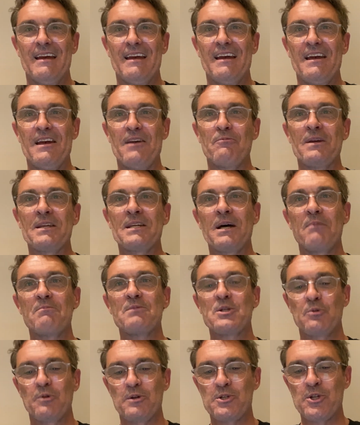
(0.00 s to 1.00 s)
And we come
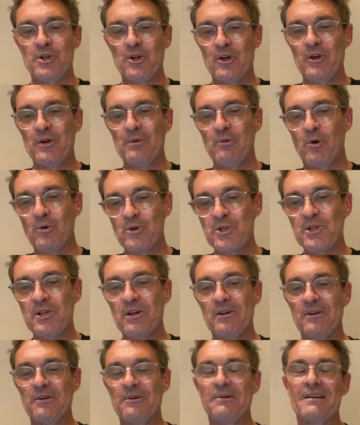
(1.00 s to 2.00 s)
to a term
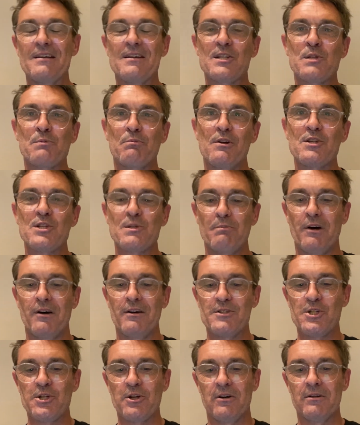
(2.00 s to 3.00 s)
also expressed
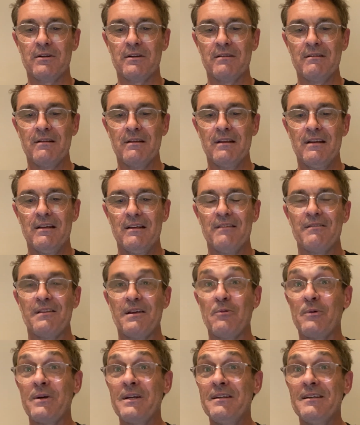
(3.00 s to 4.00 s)
by John
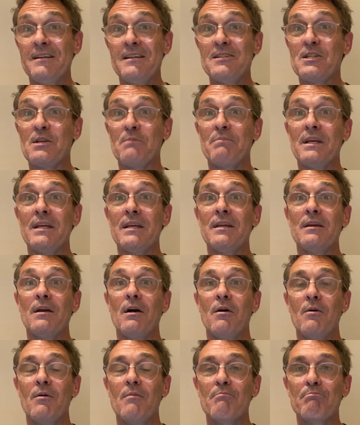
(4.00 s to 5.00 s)
that we need to be
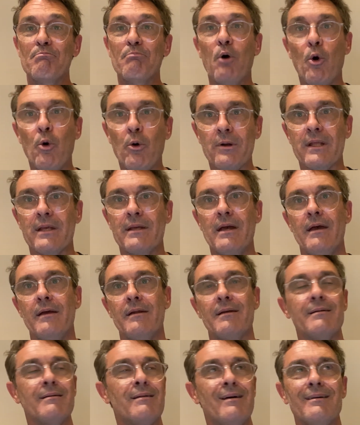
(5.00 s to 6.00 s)
born
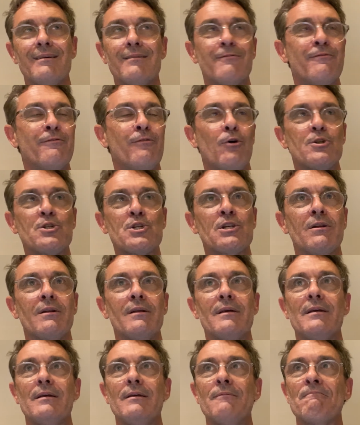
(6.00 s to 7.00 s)
again. And
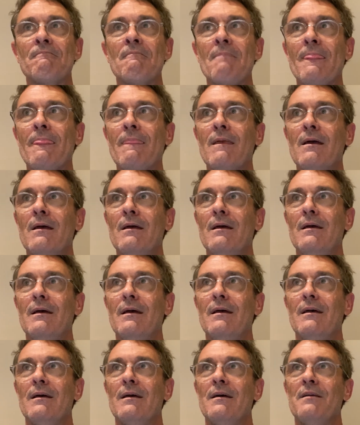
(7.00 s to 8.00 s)
unfortunately,
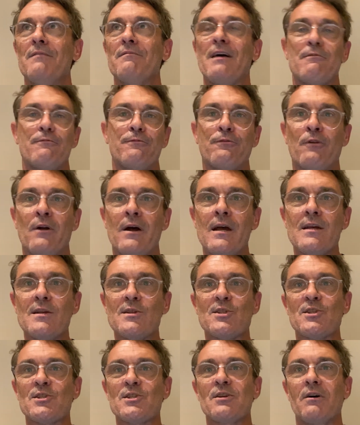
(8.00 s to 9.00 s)
that
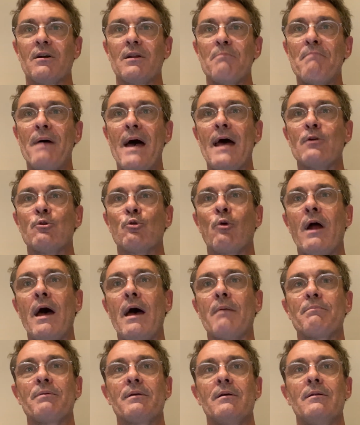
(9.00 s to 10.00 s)
phrase has got a bad
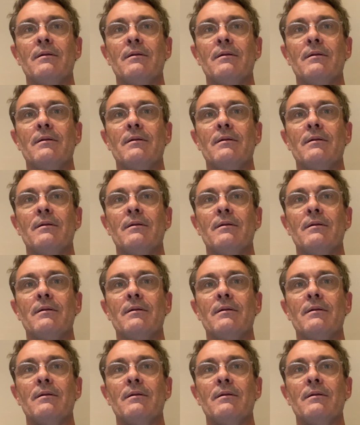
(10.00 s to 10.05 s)
rap.